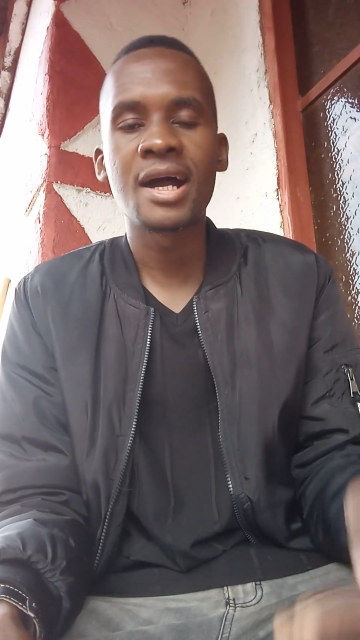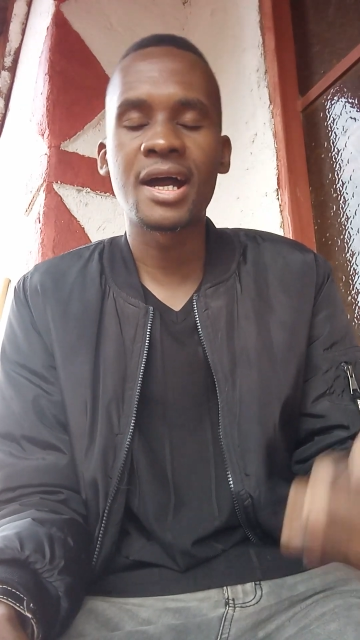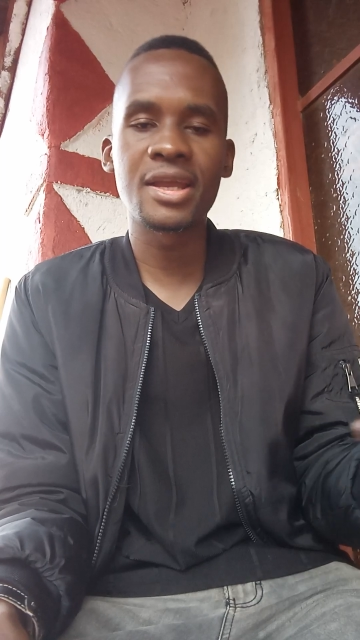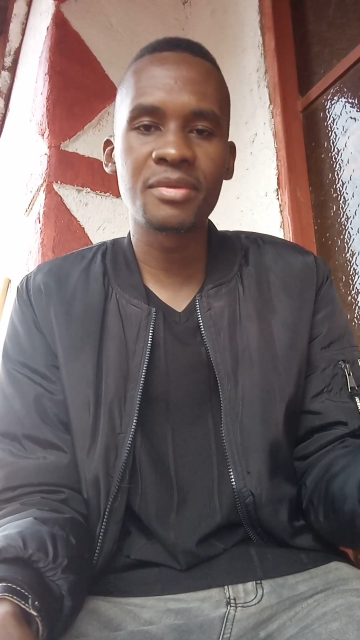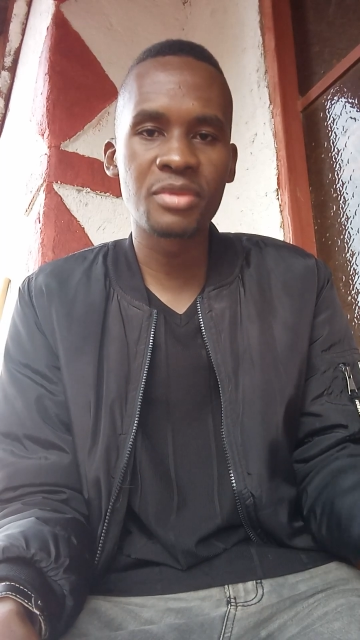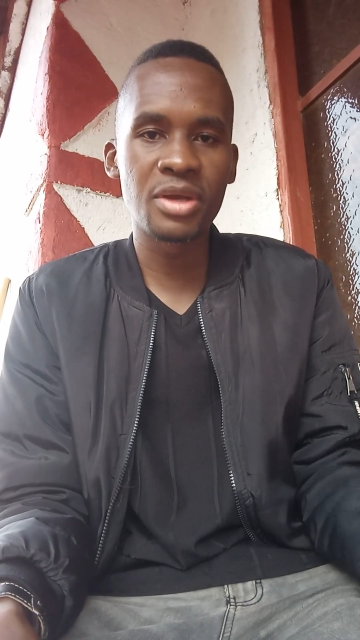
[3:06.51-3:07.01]

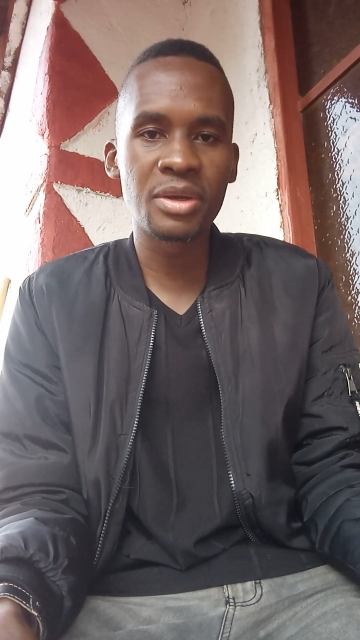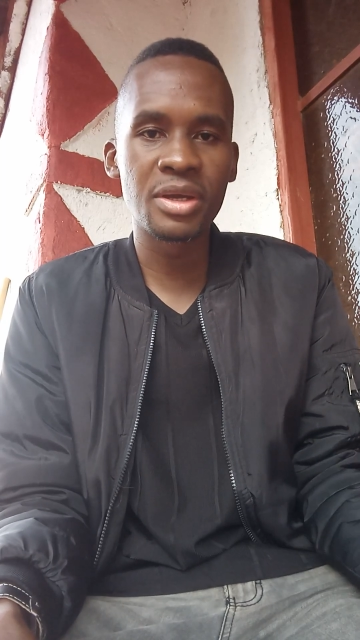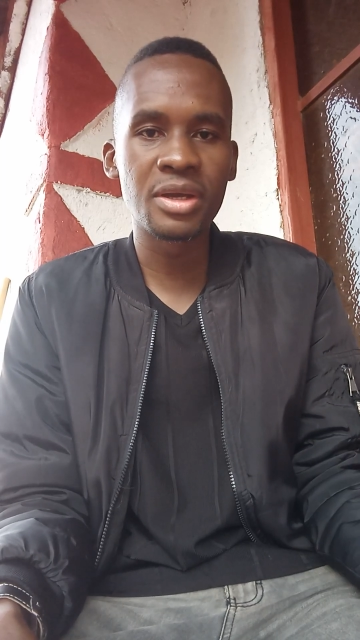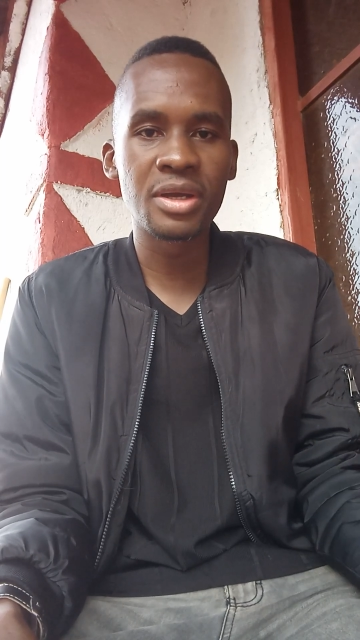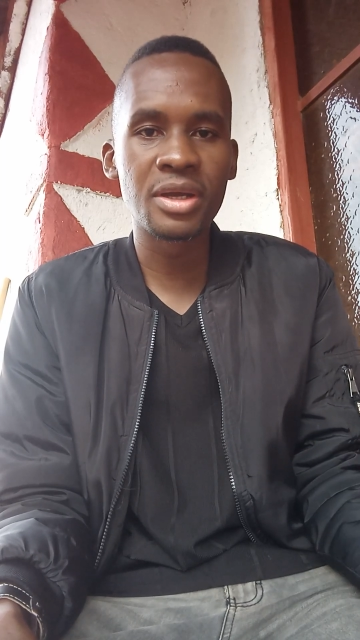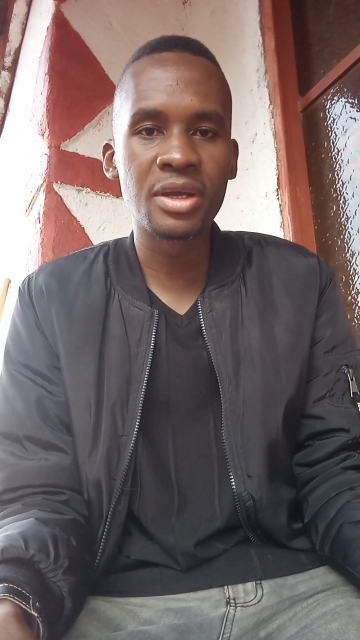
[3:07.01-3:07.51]
I am
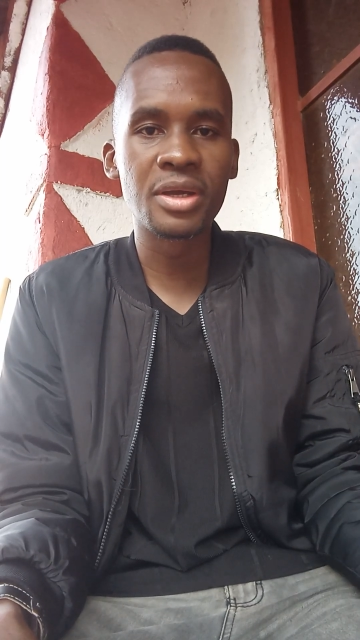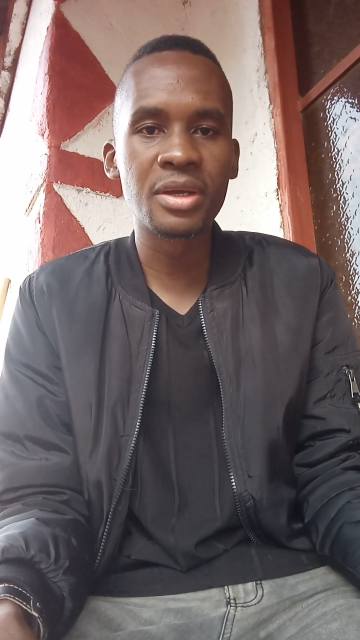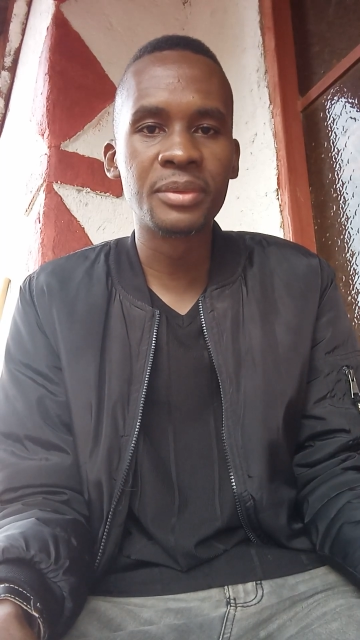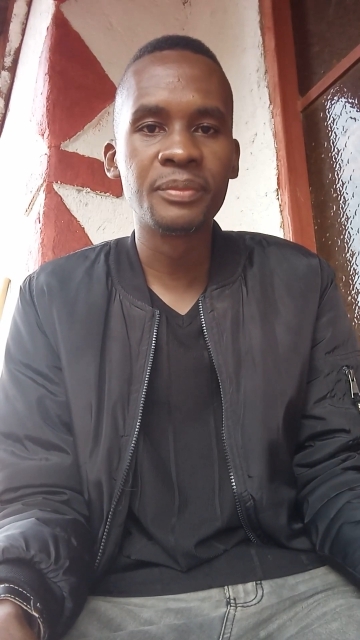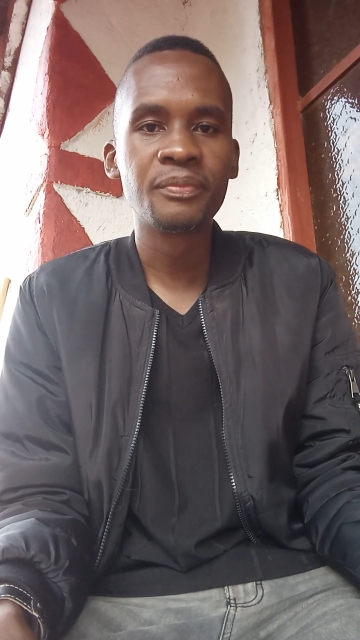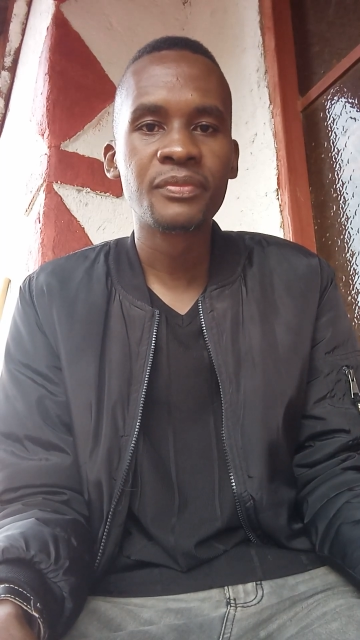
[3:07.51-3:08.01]

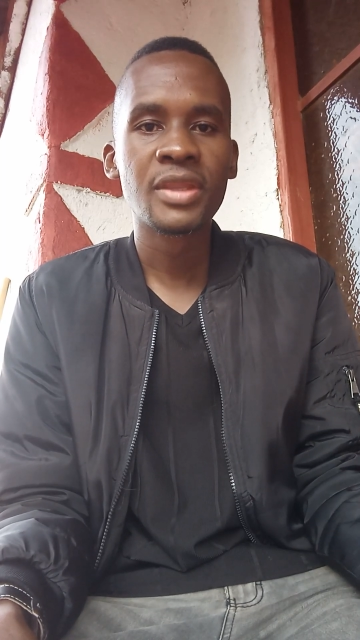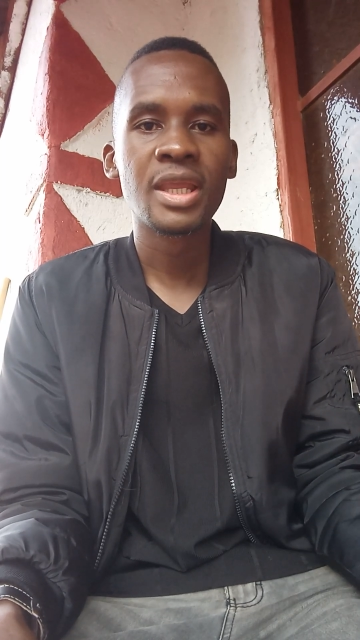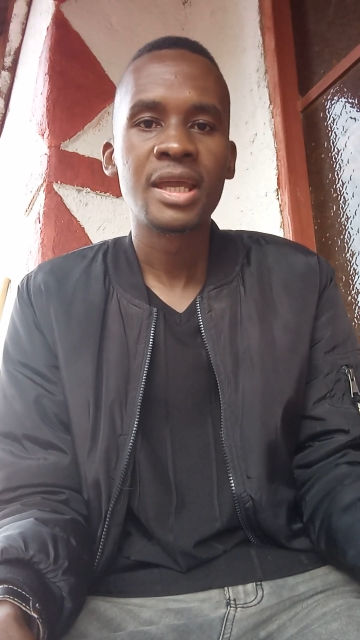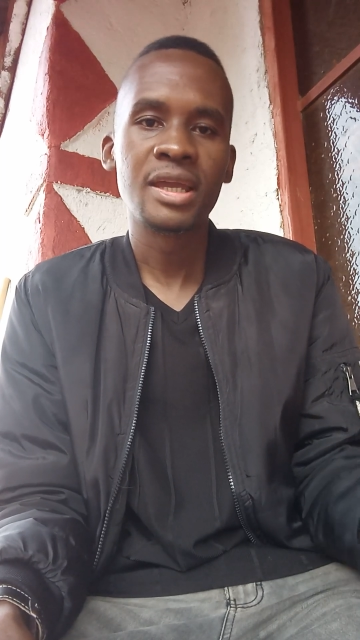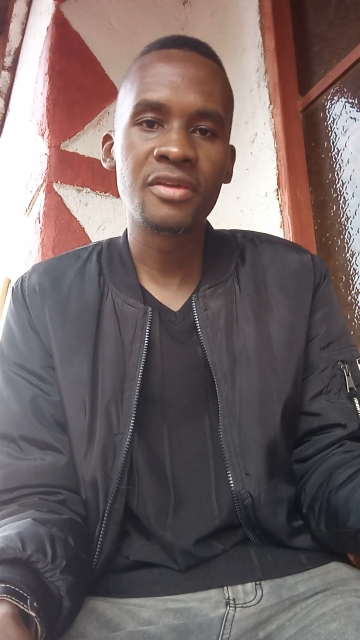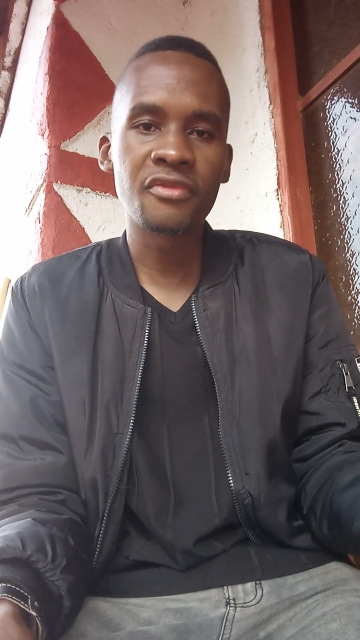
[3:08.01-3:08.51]
a
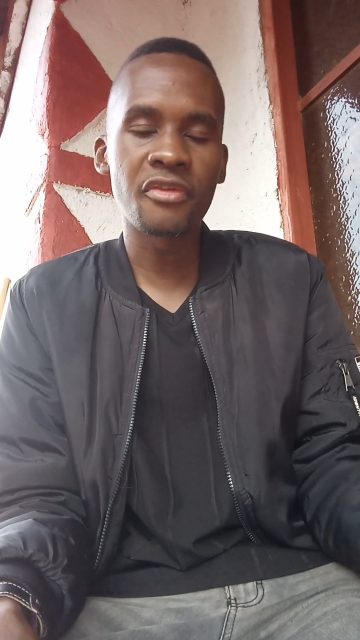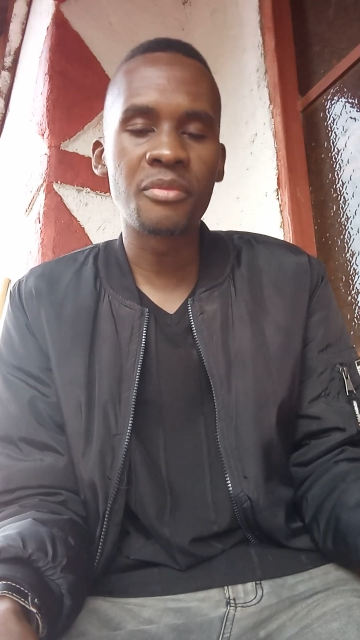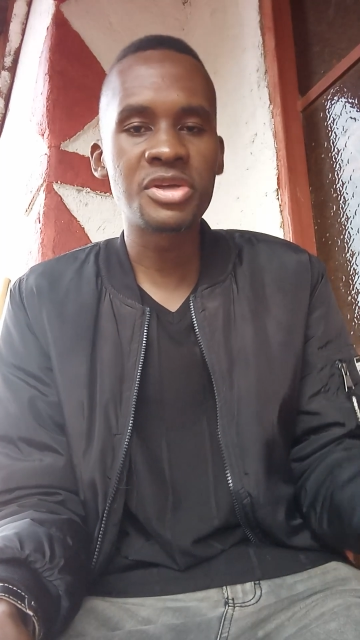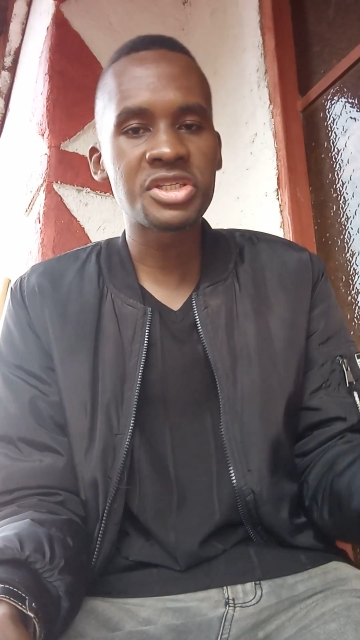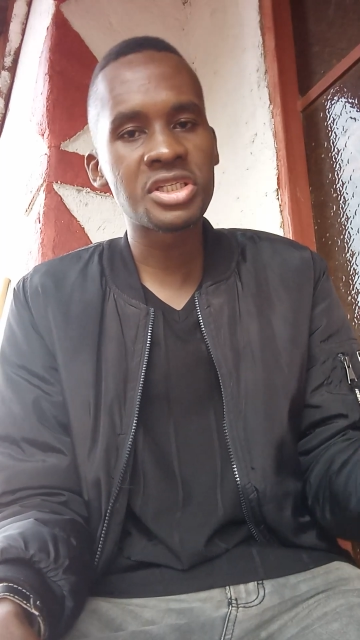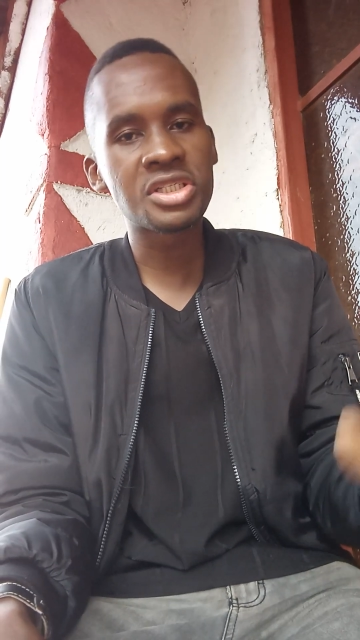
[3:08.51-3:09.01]

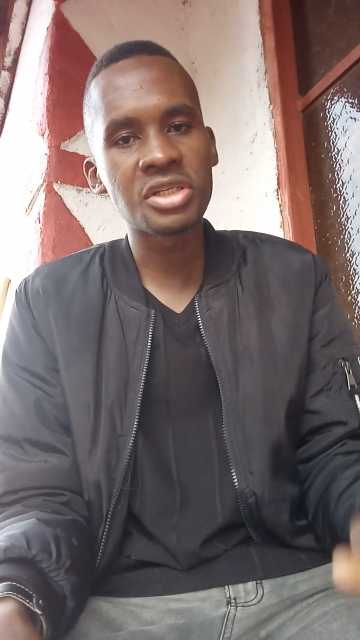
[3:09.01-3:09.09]
information